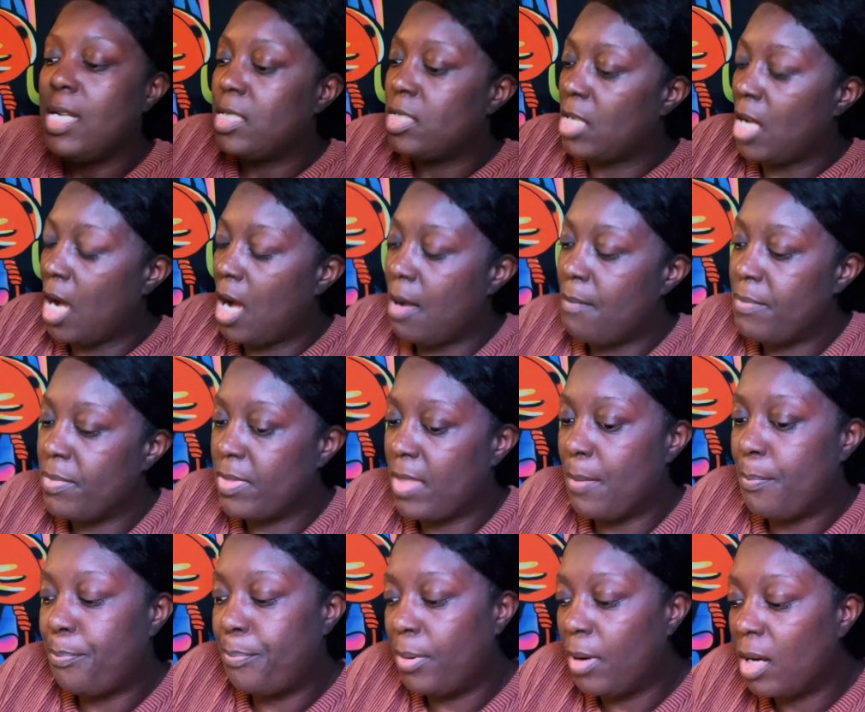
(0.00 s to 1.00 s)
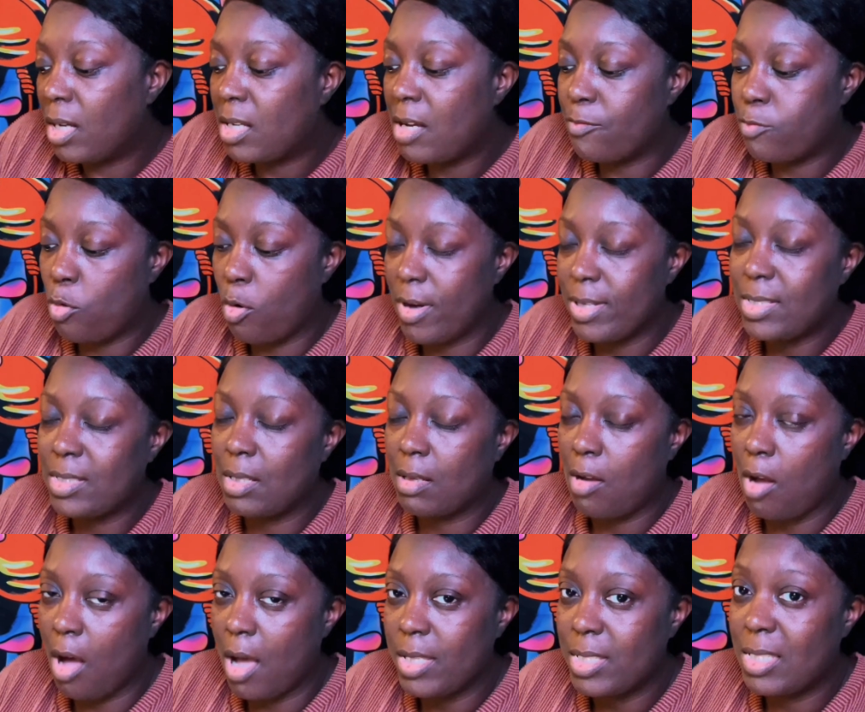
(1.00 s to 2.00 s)
the book, of course, the
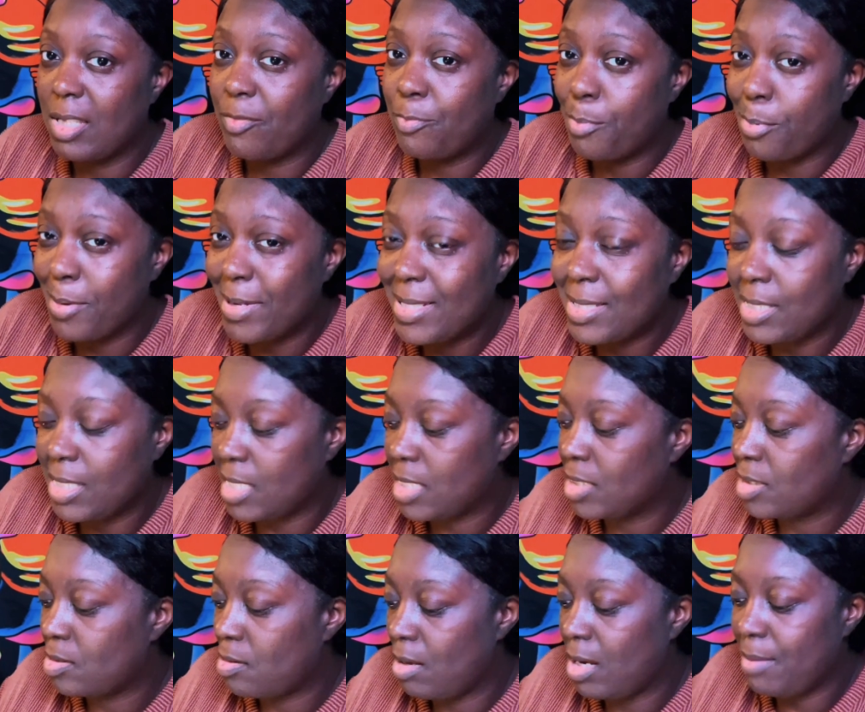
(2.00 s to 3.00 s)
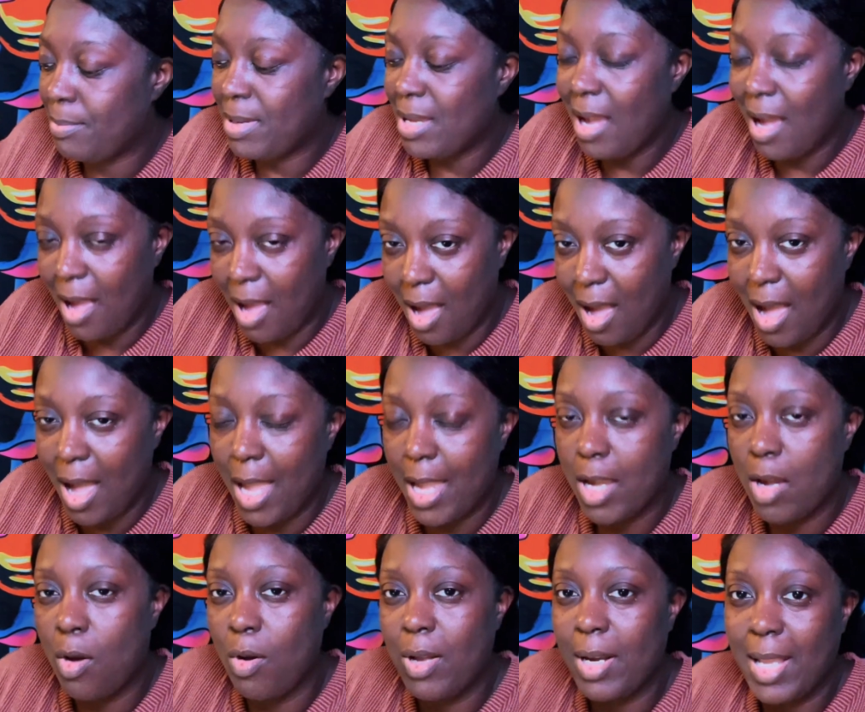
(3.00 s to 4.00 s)
cost of printing is going to be
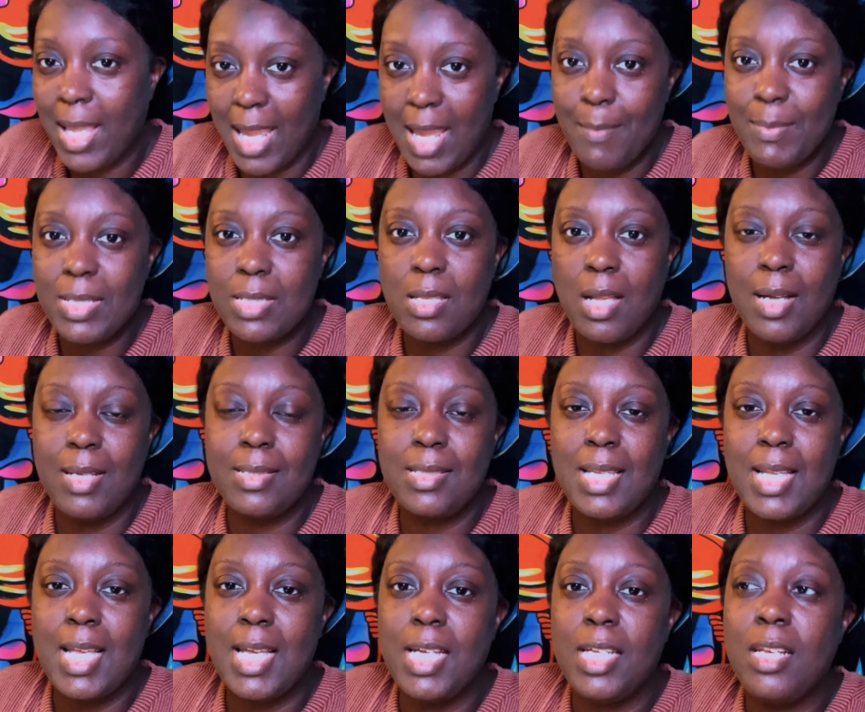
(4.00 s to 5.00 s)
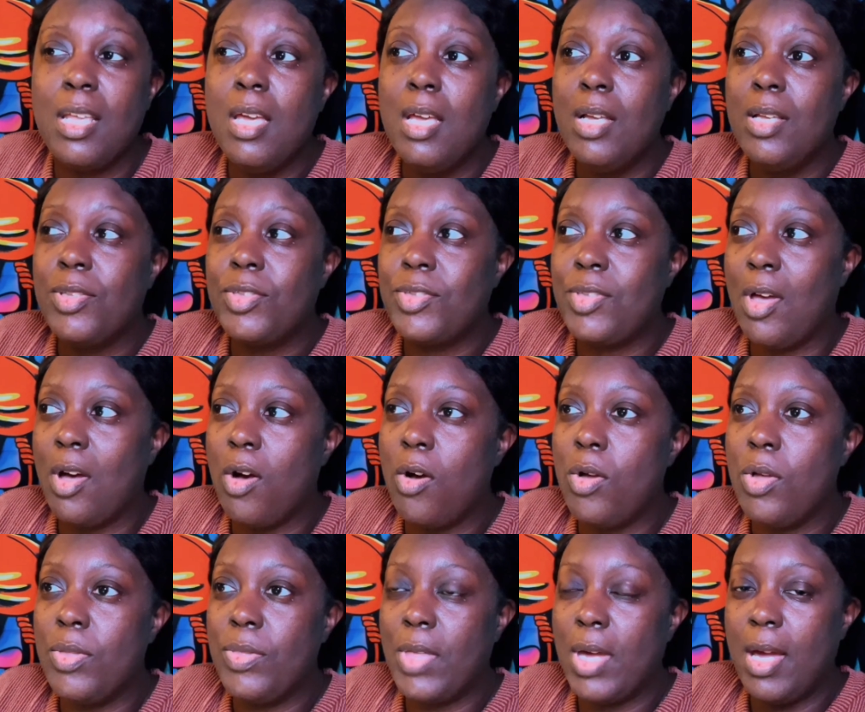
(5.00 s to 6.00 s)
high on Amazon's end,
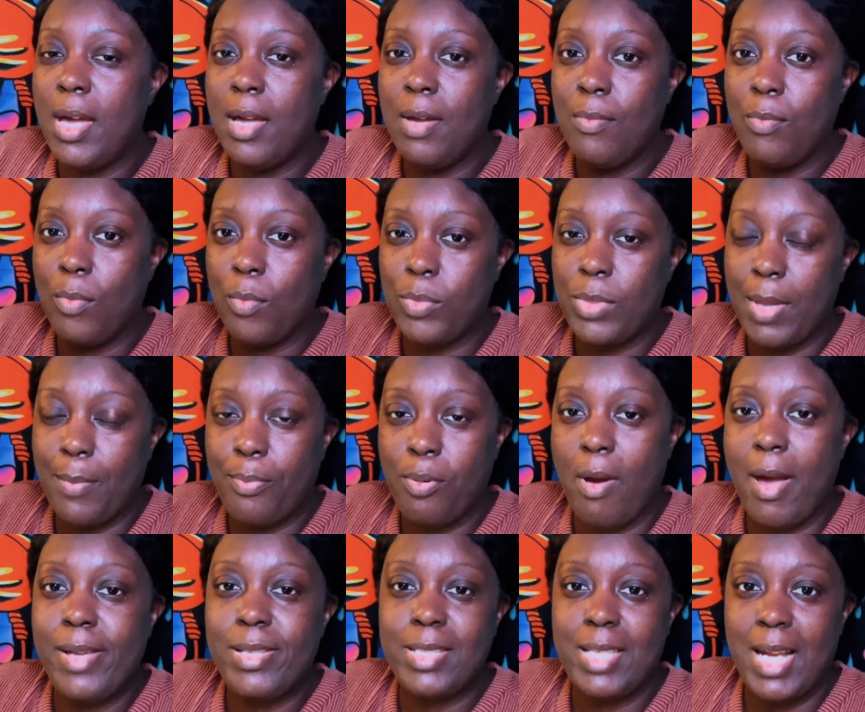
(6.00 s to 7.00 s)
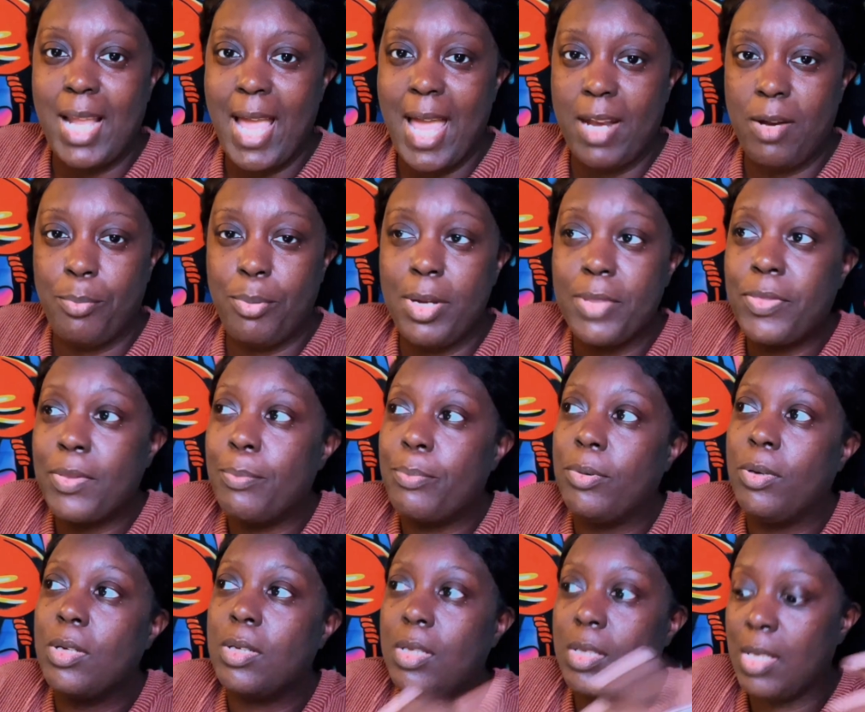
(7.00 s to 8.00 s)
so the price that I had to put the
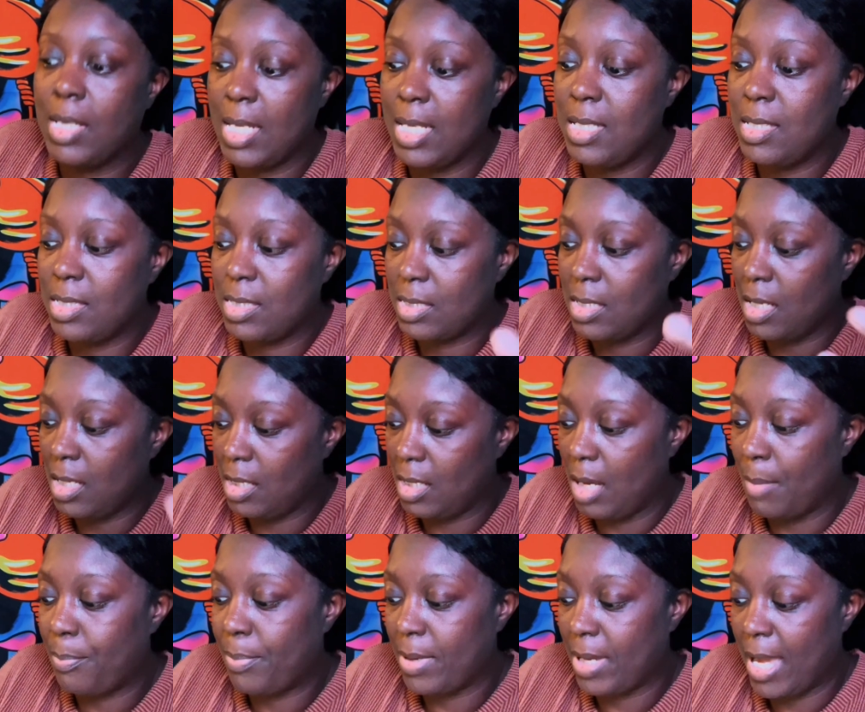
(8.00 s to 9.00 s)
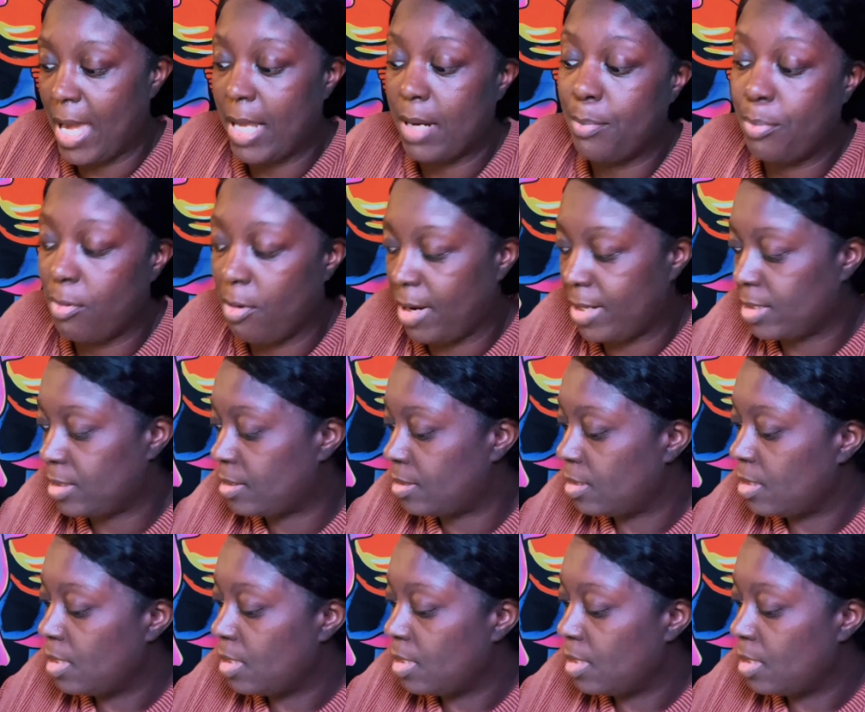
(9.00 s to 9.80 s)
book is up at a price.